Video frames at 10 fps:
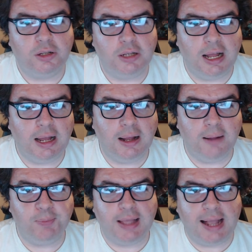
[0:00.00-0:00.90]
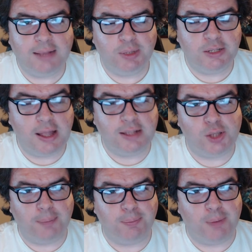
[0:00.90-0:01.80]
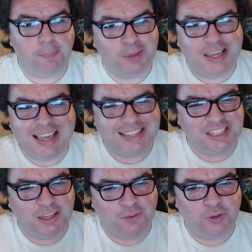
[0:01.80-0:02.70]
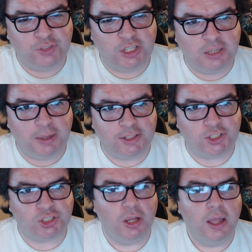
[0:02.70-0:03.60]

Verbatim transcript: Um, I it's I, I'm guessing 15 minutes.